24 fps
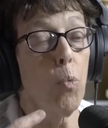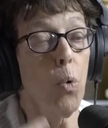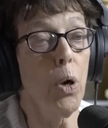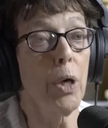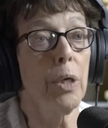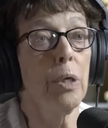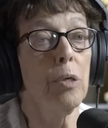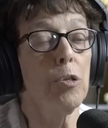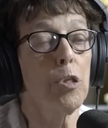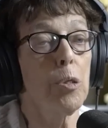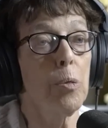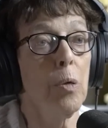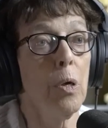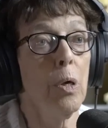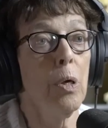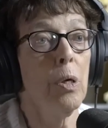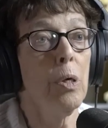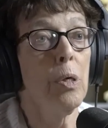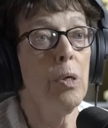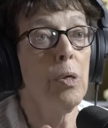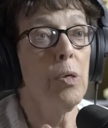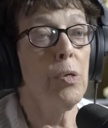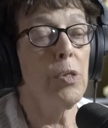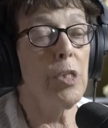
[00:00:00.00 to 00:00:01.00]
one
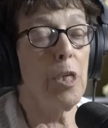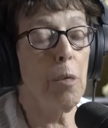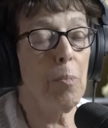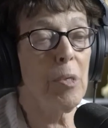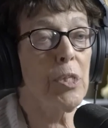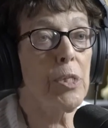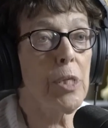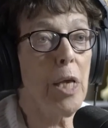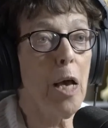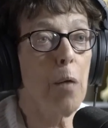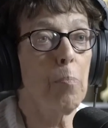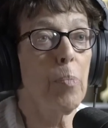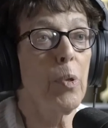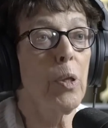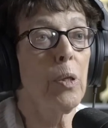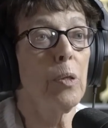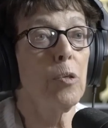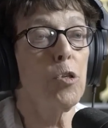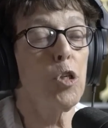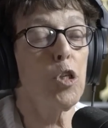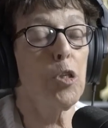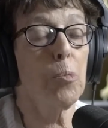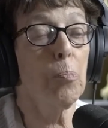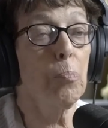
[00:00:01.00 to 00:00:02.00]
semen sample,
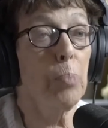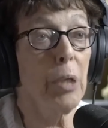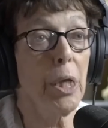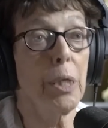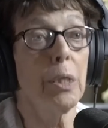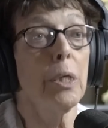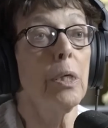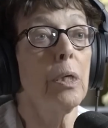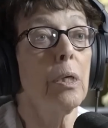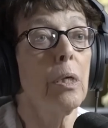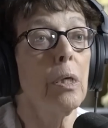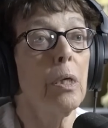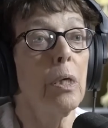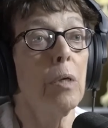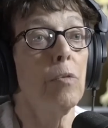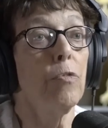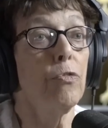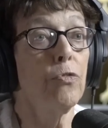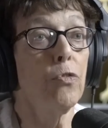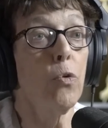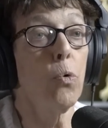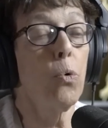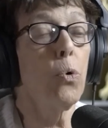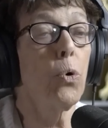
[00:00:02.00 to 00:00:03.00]
split it in
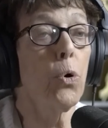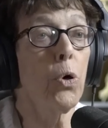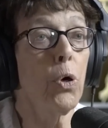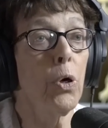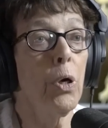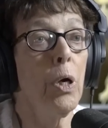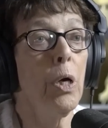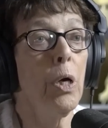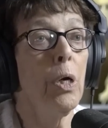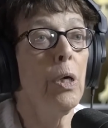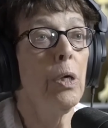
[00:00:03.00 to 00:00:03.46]
four,